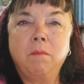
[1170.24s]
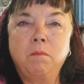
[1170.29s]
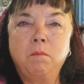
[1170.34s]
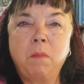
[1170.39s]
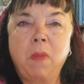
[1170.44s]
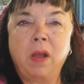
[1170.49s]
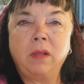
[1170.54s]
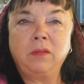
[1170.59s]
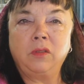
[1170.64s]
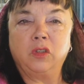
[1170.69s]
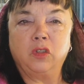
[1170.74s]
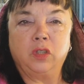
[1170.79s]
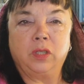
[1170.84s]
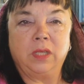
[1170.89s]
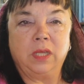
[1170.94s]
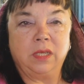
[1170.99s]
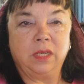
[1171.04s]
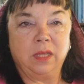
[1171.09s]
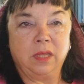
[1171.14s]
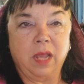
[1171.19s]
Mansur
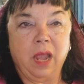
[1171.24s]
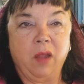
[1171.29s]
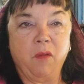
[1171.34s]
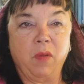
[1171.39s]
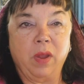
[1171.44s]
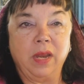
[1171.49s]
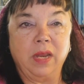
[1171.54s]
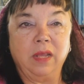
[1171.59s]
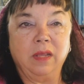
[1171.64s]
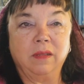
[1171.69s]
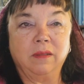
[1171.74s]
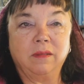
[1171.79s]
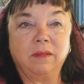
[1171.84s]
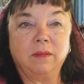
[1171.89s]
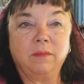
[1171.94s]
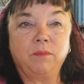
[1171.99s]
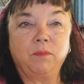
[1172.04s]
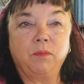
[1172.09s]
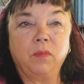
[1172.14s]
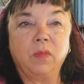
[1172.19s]
said to the Iranians,
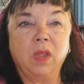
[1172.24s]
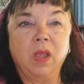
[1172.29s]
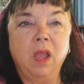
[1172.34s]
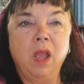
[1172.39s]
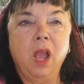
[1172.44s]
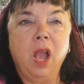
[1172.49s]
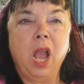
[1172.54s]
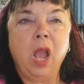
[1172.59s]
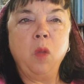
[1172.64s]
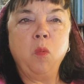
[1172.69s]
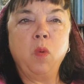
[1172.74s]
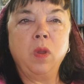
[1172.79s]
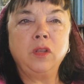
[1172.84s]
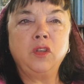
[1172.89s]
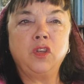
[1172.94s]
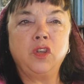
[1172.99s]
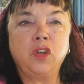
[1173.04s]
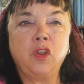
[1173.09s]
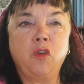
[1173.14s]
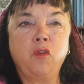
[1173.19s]
"I want
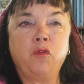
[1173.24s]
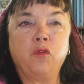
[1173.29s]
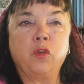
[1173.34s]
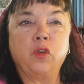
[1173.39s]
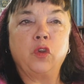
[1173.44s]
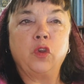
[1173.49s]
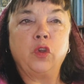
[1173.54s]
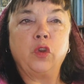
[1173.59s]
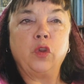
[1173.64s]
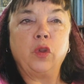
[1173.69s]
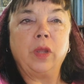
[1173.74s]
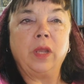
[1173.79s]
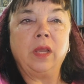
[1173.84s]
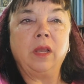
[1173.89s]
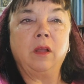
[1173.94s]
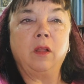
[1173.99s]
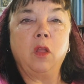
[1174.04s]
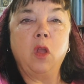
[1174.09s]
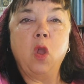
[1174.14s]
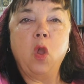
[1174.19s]
to know for good or
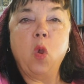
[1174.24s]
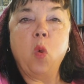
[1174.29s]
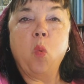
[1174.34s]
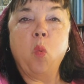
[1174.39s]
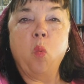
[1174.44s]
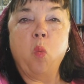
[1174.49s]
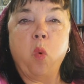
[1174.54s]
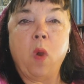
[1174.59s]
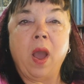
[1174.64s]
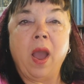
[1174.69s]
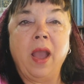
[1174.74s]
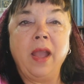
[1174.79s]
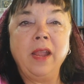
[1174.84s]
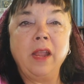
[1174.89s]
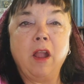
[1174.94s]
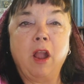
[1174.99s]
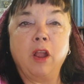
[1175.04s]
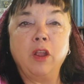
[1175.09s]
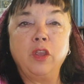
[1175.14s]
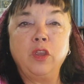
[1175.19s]
ill,
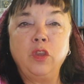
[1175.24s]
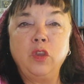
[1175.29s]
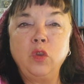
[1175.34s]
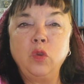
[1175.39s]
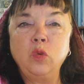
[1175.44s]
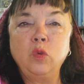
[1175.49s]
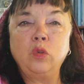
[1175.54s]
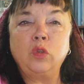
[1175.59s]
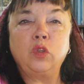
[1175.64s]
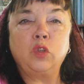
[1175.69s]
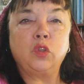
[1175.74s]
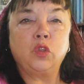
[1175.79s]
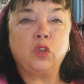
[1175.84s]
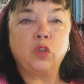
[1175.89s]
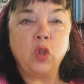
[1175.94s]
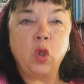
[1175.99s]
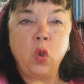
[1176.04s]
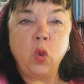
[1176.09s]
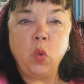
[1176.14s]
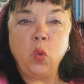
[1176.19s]
why are you
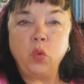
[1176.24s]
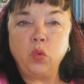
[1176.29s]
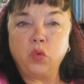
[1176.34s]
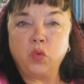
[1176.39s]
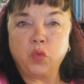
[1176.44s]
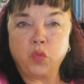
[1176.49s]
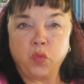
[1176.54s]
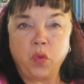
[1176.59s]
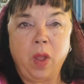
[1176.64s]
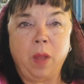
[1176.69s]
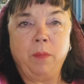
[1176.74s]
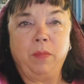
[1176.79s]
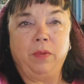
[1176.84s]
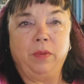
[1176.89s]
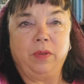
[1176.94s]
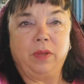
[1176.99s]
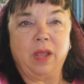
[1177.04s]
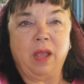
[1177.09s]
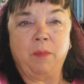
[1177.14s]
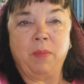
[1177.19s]
so
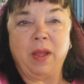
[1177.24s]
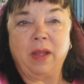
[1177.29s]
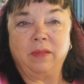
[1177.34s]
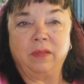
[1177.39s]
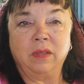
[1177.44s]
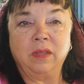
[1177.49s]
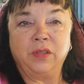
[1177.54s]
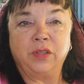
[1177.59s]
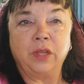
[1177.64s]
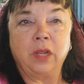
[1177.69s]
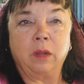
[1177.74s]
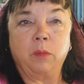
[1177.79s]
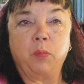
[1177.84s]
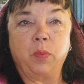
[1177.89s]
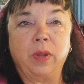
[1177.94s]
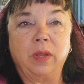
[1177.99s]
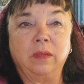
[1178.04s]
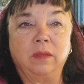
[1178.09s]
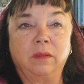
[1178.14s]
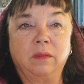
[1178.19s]
troubled about this young
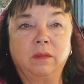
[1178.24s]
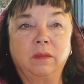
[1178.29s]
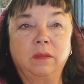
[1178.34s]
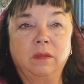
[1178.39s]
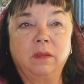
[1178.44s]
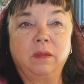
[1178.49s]
prince?"